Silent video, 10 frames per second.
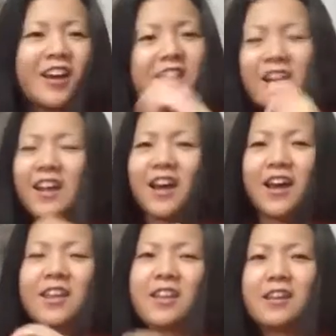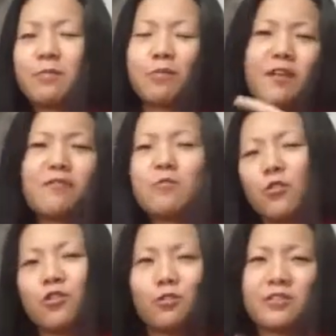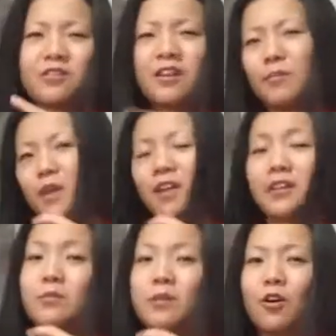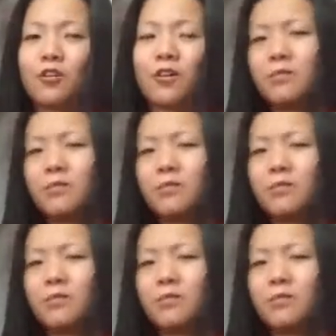And then and then they play a few more notes and then make it a little bit harder.